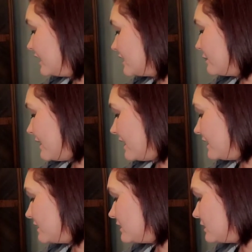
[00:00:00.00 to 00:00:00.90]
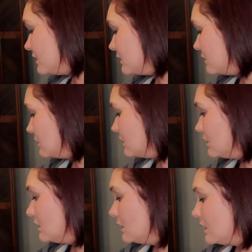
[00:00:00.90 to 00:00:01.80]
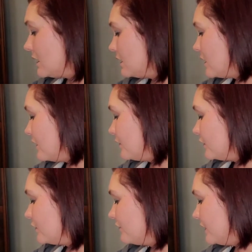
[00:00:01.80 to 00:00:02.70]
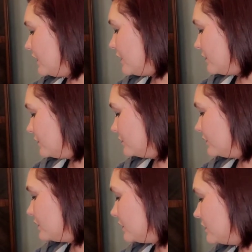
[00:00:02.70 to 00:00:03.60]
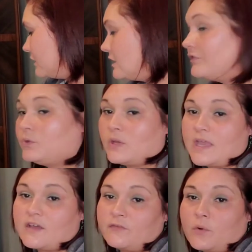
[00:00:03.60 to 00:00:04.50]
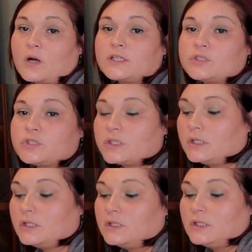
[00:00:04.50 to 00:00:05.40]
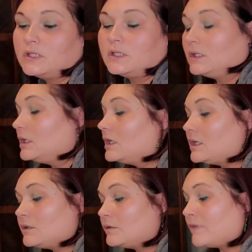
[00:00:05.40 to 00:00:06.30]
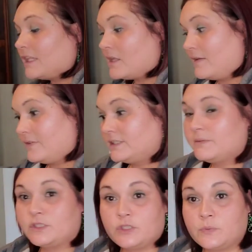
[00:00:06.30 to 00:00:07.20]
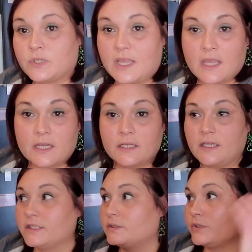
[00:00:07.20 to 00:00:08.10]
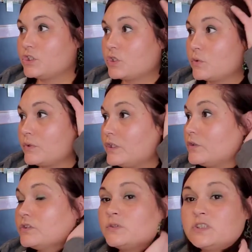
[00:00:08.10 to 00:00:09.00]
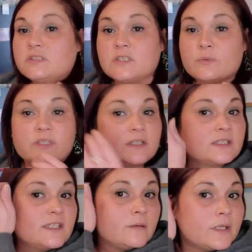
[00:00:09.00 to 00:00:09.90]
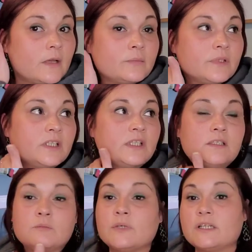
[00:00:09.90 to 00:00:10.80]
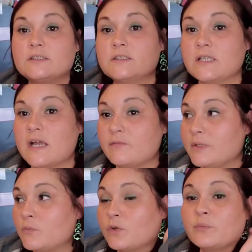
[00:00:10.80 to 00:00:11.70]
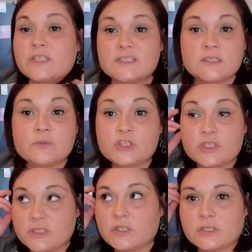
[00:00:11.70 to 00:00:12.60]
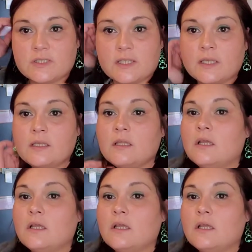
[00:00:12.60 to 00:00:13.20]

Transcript: explained in other videos, if you have watched. My life has been super chaotic. I switched careers, still within the same company, but it's I've been more busy, which is a good thing,